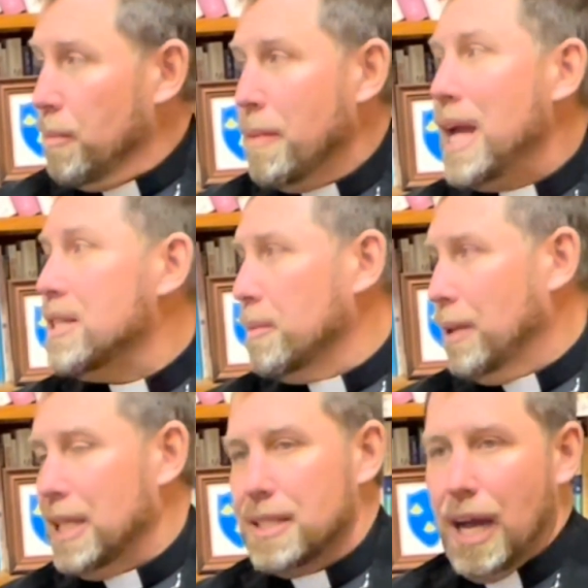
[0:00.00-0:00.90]
amazing
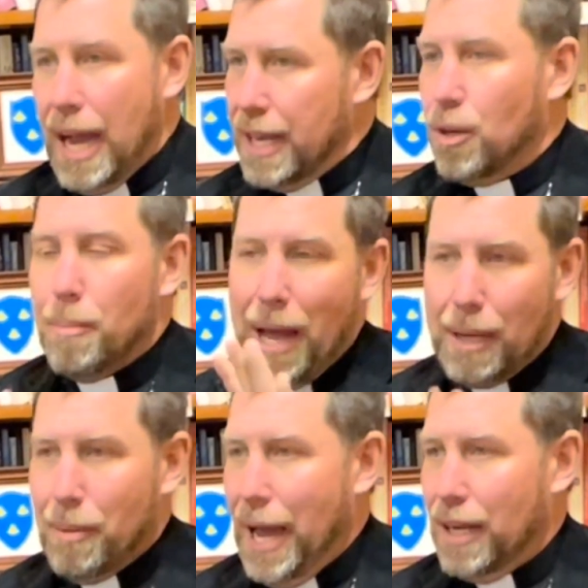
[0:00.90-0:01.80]
place to hike or
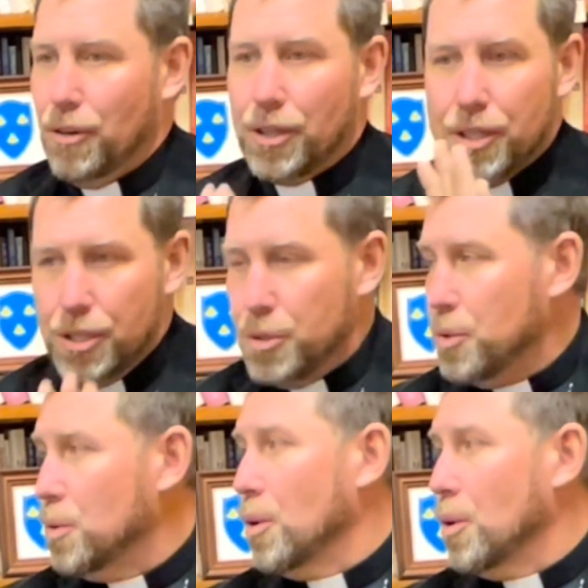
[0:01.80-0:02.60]
backpack or canoe